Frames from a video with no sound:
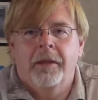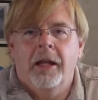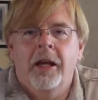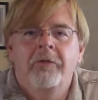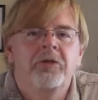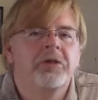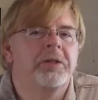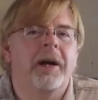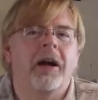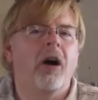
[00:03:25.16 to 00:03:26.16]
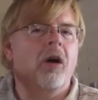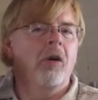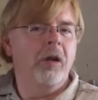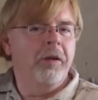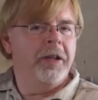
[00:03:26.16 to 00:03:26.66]
influenced by
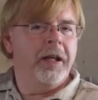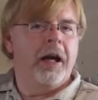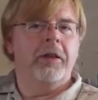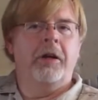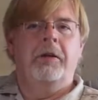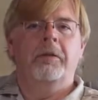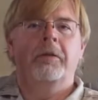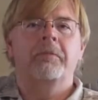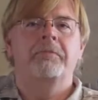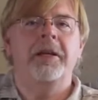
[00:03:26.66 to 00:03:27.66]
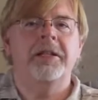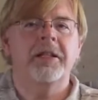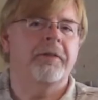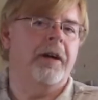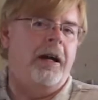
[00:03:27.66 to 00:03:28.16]
all of the other
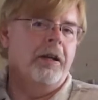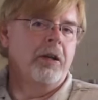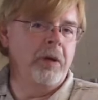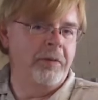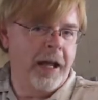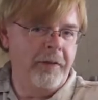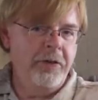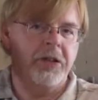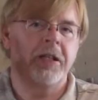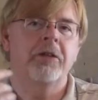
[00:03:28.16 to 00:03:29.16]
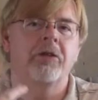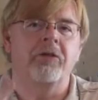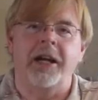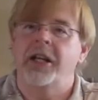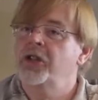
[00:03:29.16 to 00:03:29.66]
pieces of art that we've ever seen or
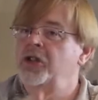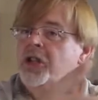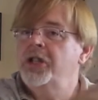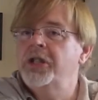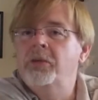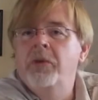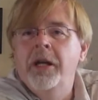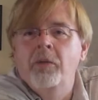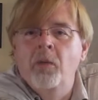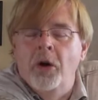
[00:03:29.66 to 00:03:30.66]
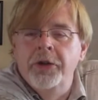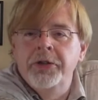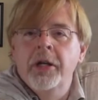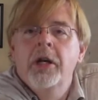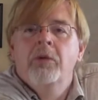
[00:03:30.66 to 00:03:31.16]
read, just the way it
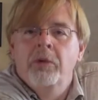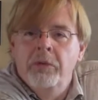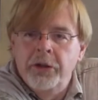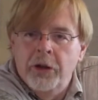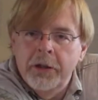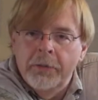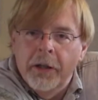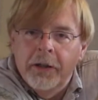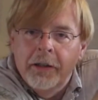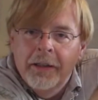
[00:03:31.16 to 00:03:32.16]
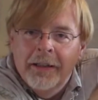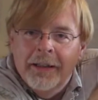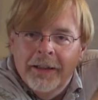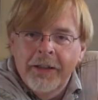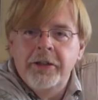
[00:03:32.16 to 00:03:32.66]
was when we talked about
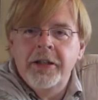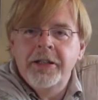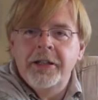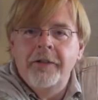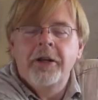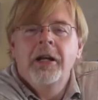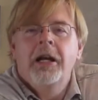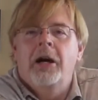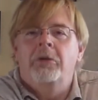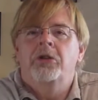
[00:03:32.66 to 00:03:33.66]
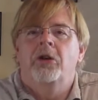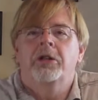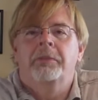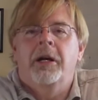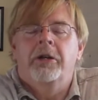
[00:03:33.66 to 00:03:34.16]
the literary stuff, and we talked
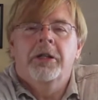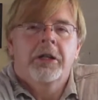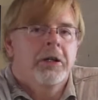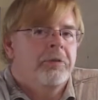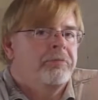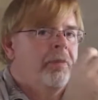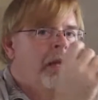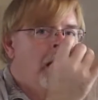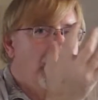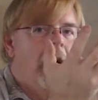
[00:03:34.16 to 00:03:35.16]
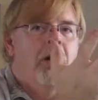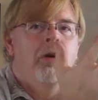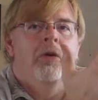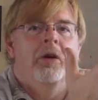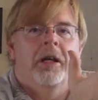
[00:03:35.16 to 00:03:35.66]
about
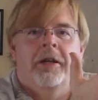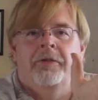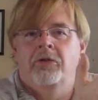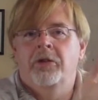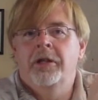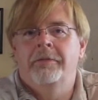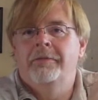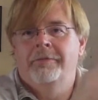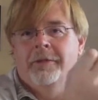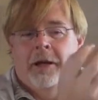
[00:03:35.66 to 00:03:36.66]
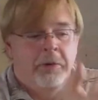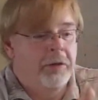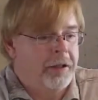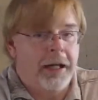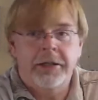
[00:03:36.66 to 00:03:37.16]
how if you read a
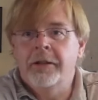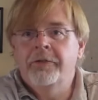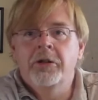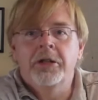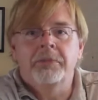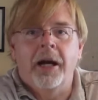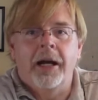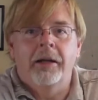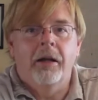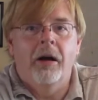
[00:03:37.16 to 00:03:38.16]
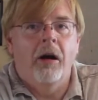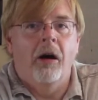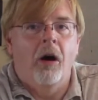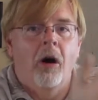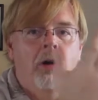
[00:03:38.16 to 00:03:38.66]
book that's influenced by
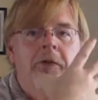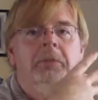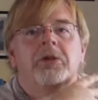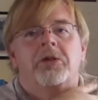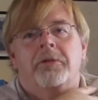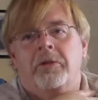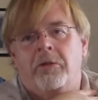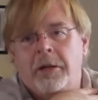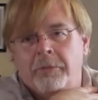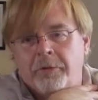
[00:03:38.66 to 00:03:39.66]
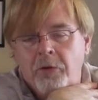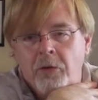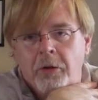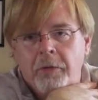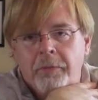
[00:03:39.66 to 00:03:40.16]
all of the books you've ever read before,